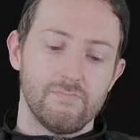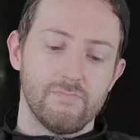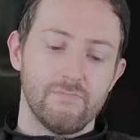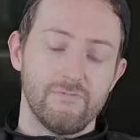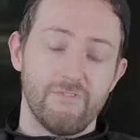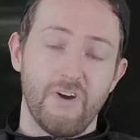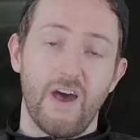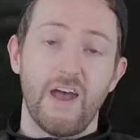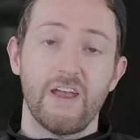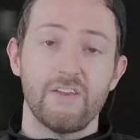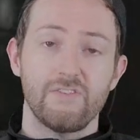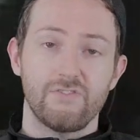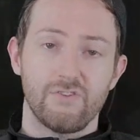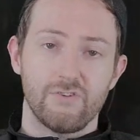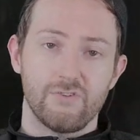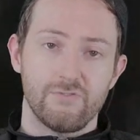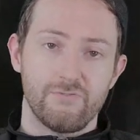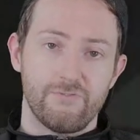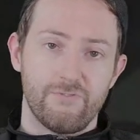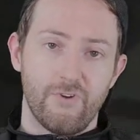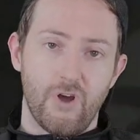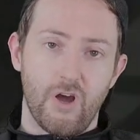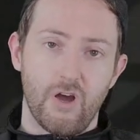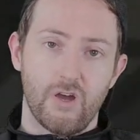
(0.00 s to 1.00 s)
visor
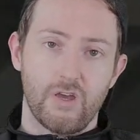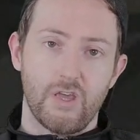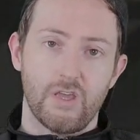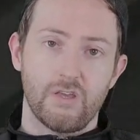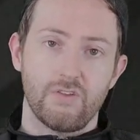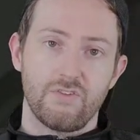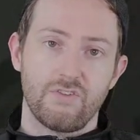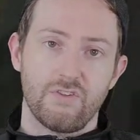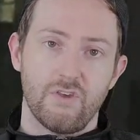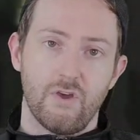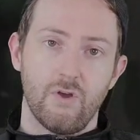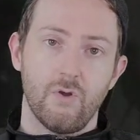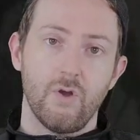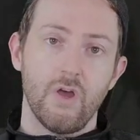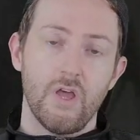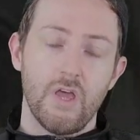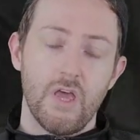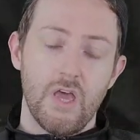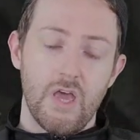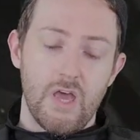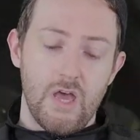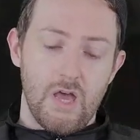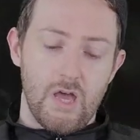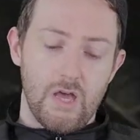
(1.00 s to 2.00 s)
fogging, so
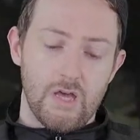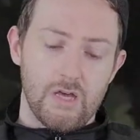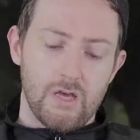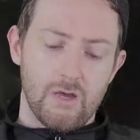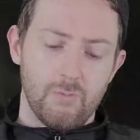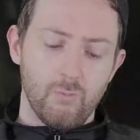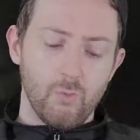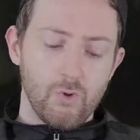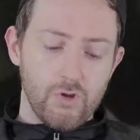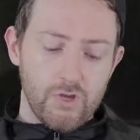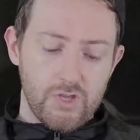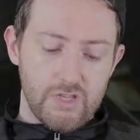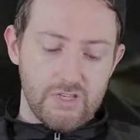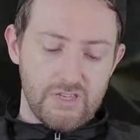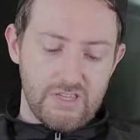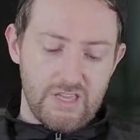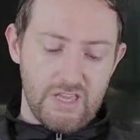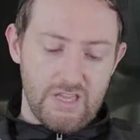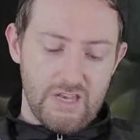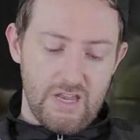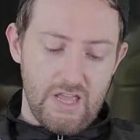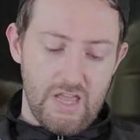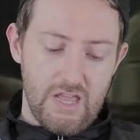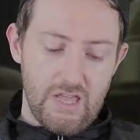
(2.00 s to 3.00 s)
I'm working to
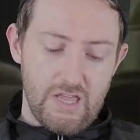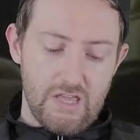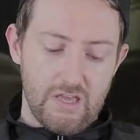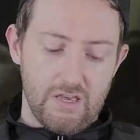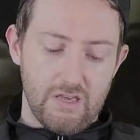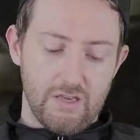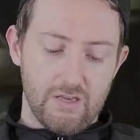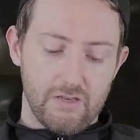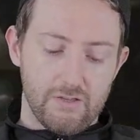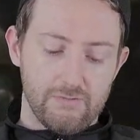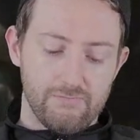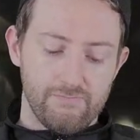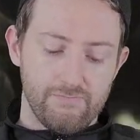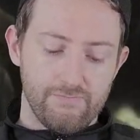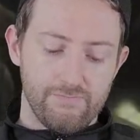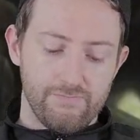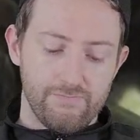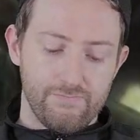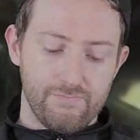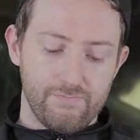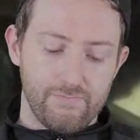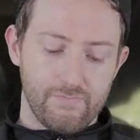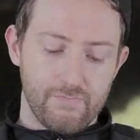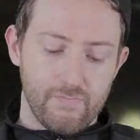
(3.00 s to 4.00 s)
get a
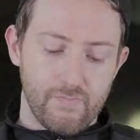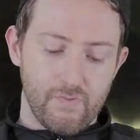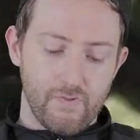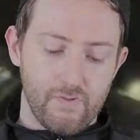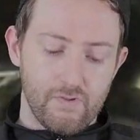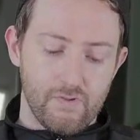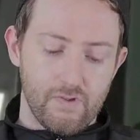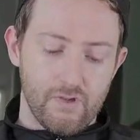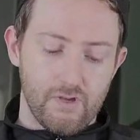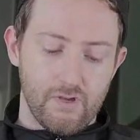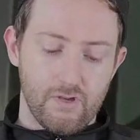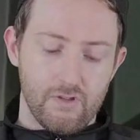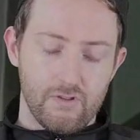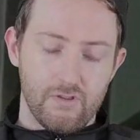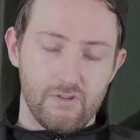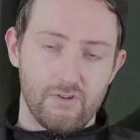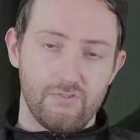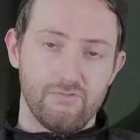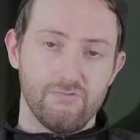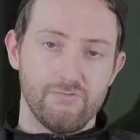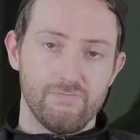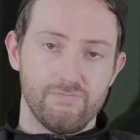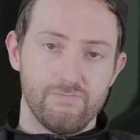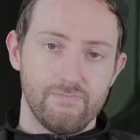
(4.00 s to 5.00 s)

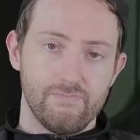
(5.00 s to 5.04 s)
little